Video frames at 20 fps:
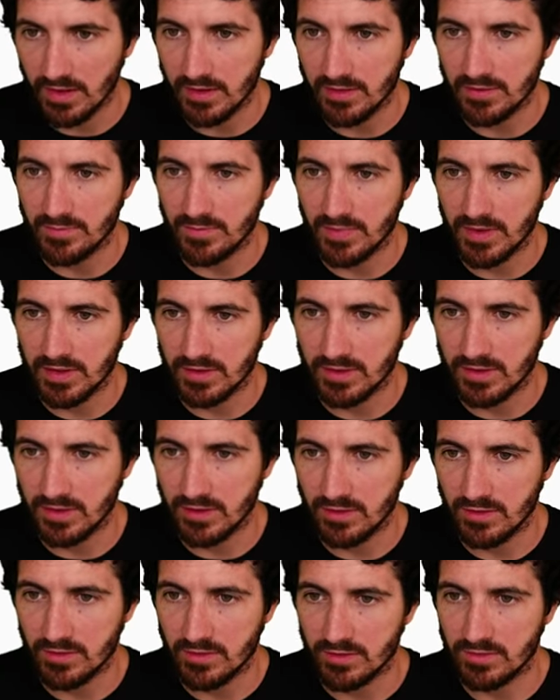I spent
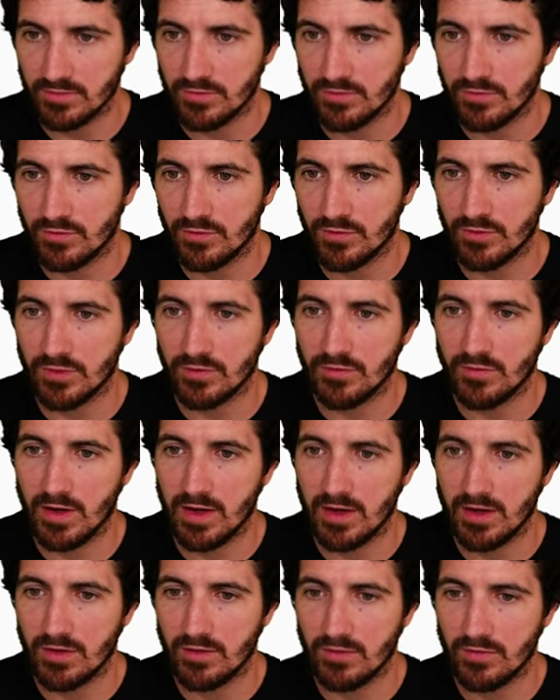here 45
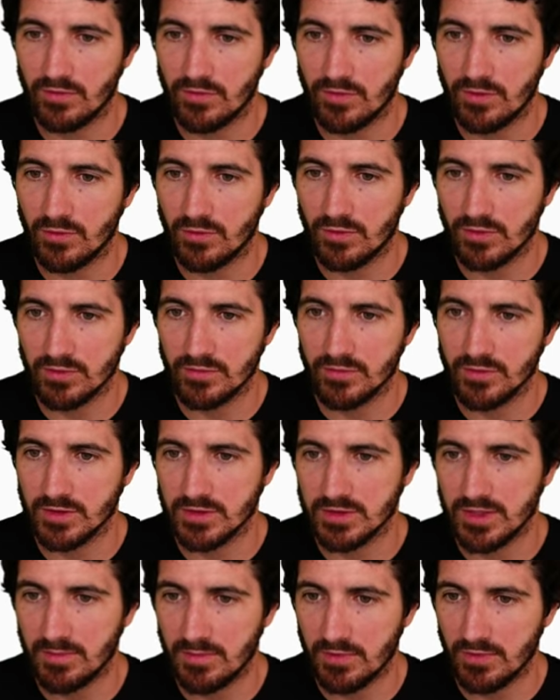euros, for
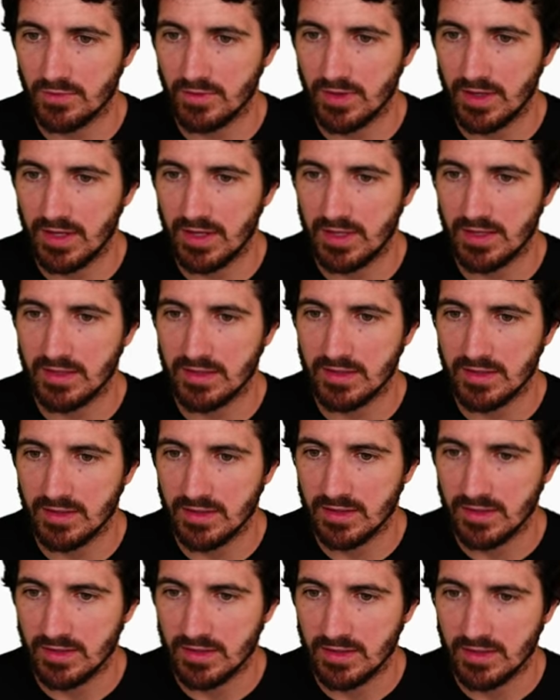example, and
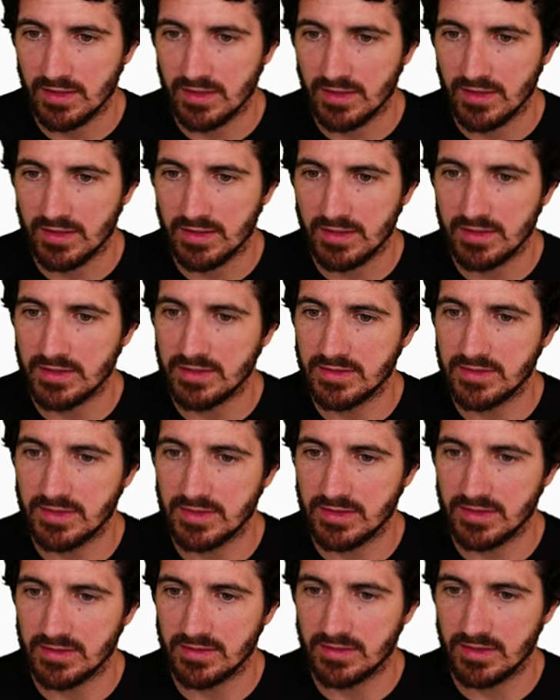this
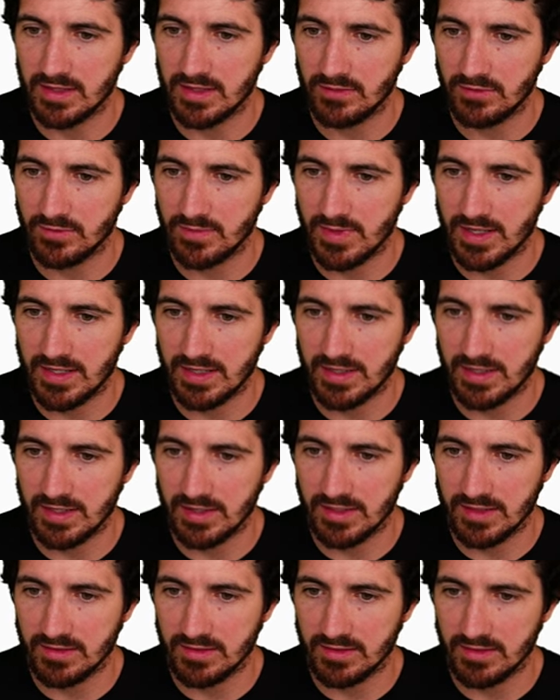thing
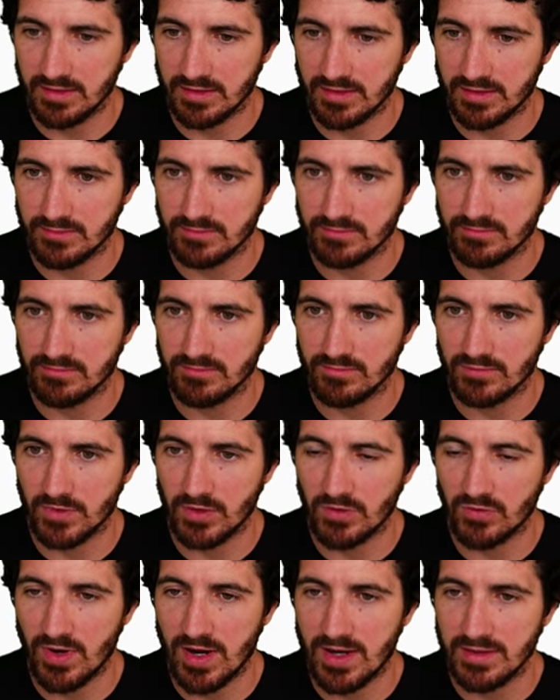automatically
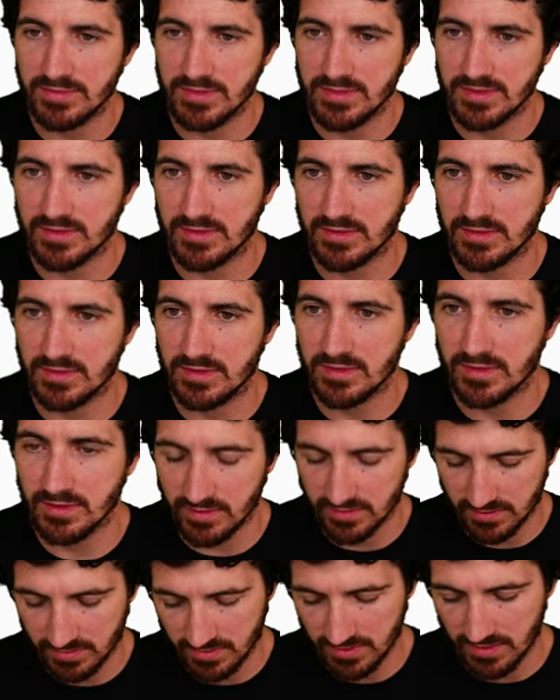grabs
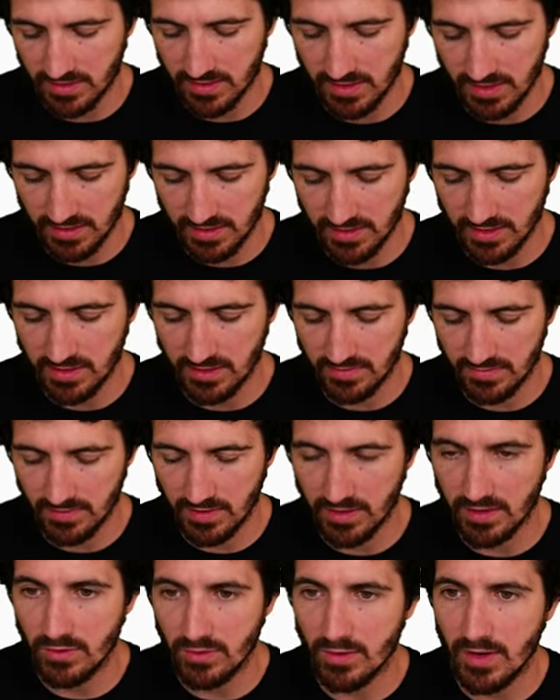the data
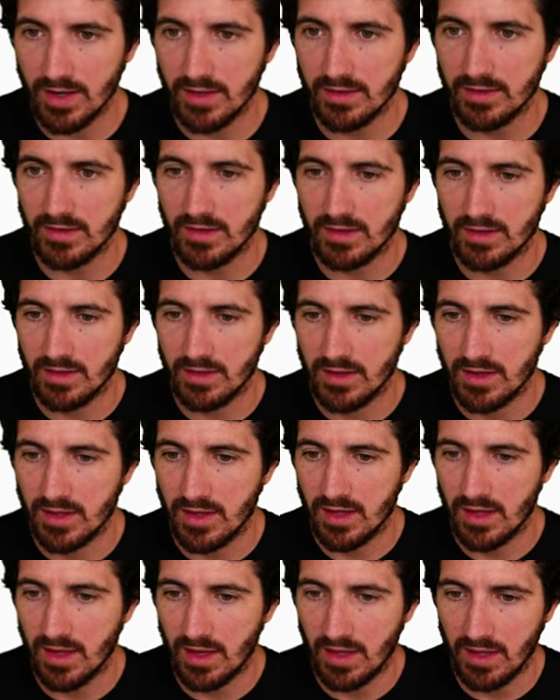that you add,
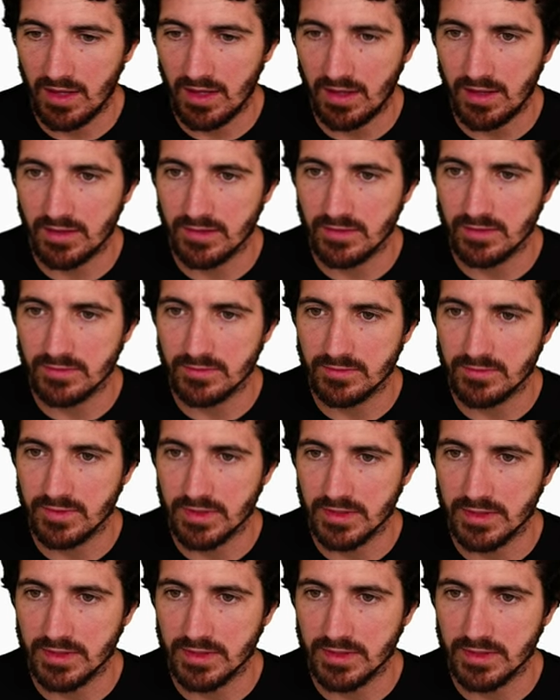and